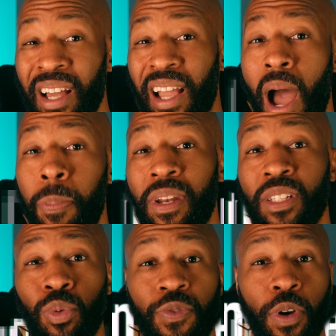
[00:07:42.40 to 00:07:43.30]

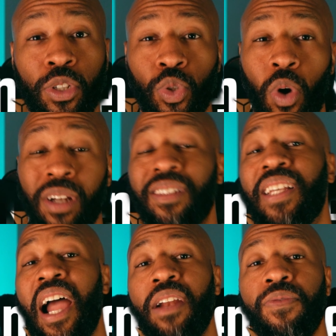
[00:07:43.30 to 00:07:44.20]
Competence refers to our
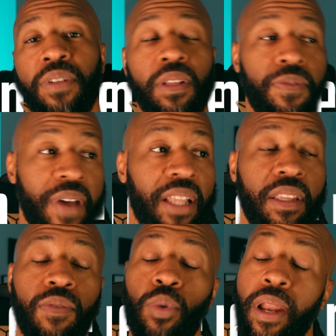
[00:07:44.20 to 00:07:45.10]
desire to feel
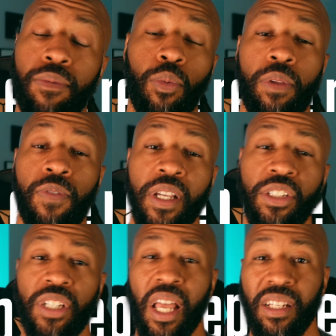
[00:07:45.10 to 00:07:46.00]
effective whenever we
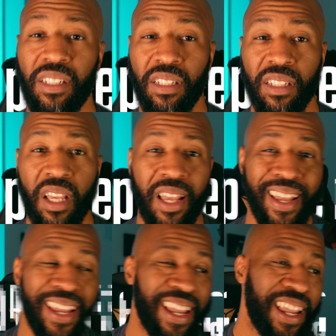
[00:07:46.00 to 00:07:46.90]
face challenges.
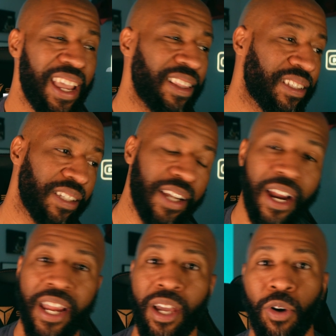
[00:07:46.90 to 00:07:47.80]
In the
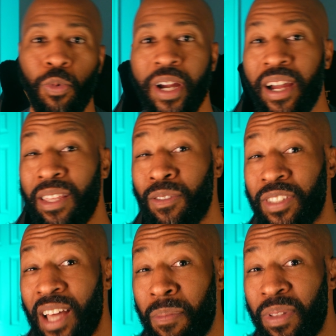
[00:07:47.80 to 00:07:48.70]
scenario where you
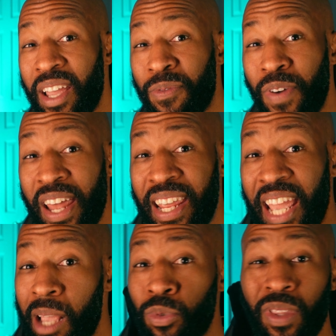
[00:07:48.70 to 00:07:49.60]
stop playing fighting
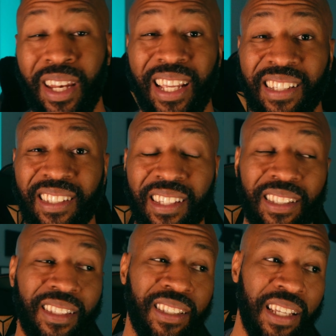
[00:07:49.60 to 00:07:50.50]
games with any
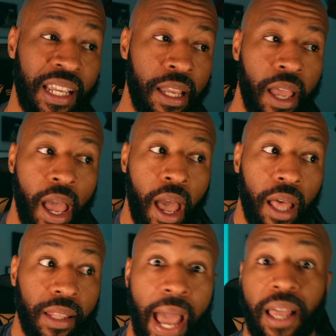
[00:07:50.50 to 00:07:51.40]
consistency,
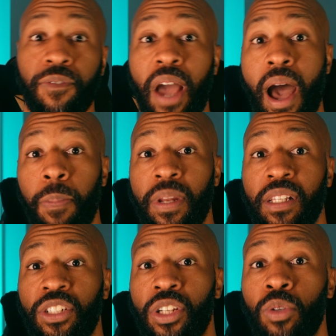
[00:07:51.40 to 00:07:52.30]
lack of
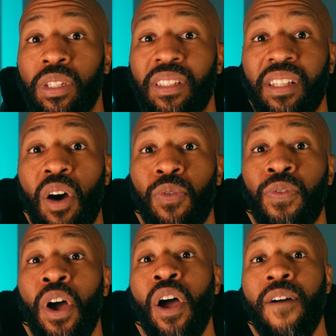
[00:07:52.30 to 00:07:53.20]
competence shows
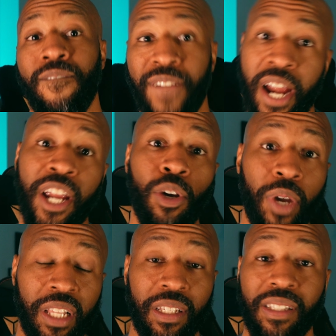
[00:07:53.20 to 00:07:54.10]
itself very
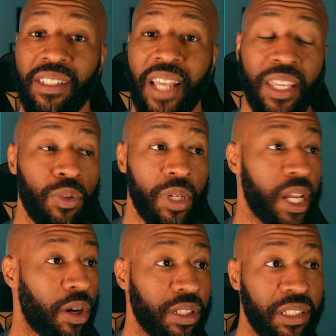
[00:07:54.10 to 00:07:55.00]
quickly the second you
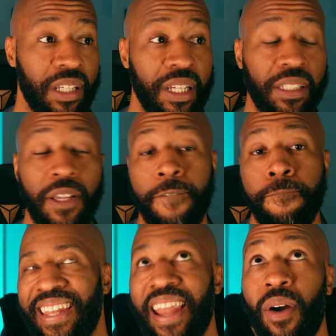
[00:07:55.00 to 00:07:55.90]
get on the sticks.
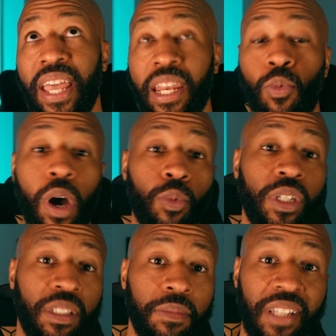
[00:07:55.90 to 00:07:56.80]
Now, anyone
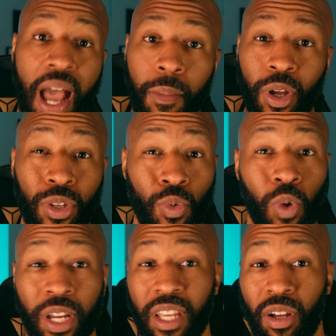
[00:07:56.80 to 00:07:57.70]
with some time on you
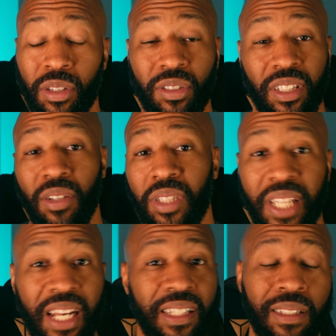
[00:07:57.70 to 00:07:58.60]
working on their skill
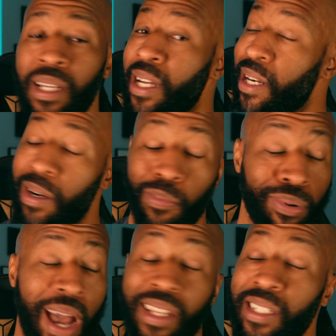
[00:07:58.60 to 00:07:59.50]
set is
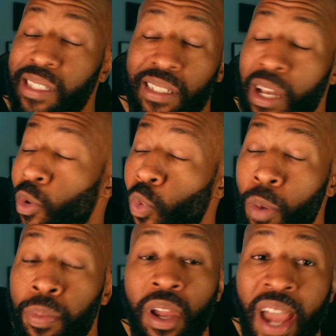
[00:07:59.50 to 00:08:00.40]
probably just gonna whoop your